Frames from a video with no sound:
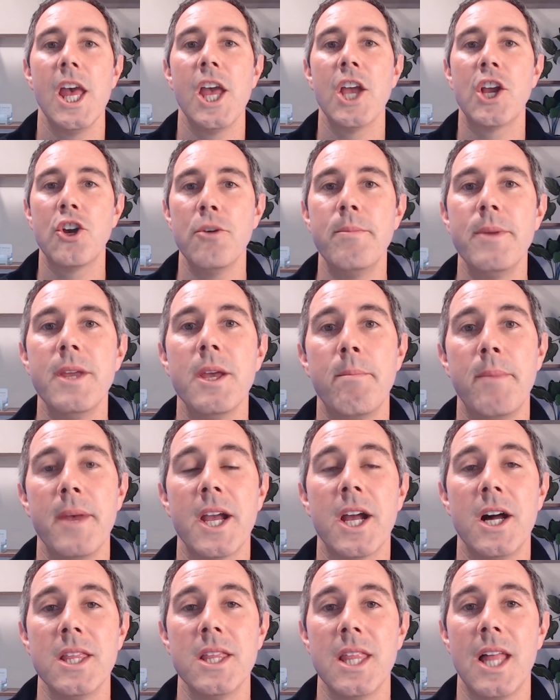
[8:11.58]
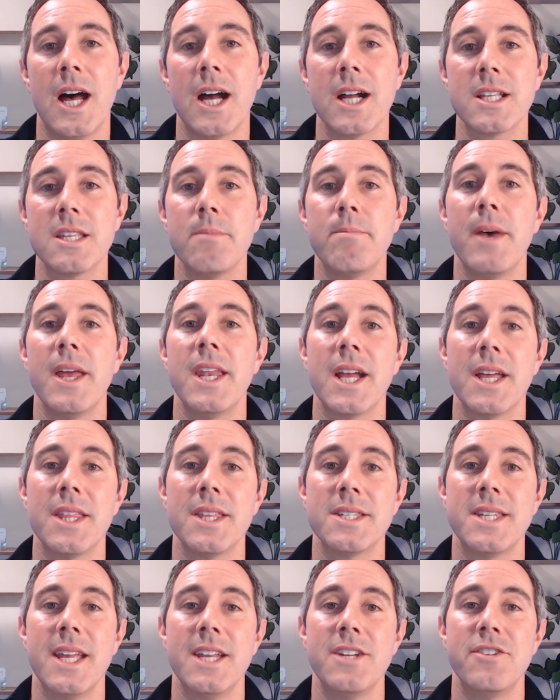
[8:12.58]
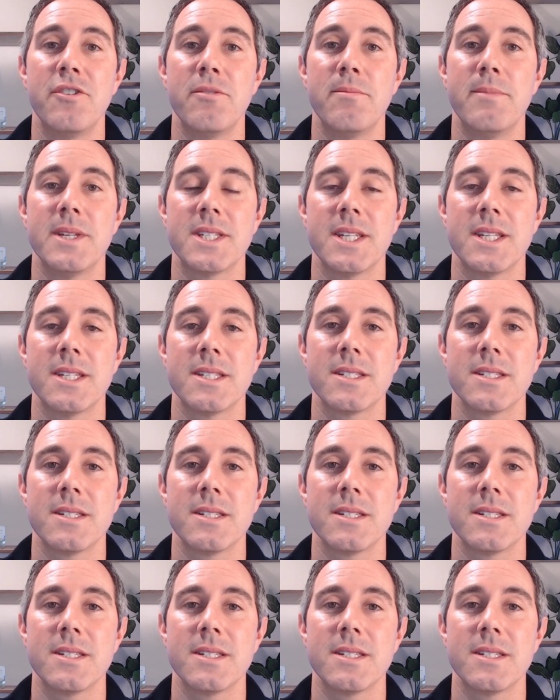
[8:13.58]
It could be a big unlock depending on the stage of your business.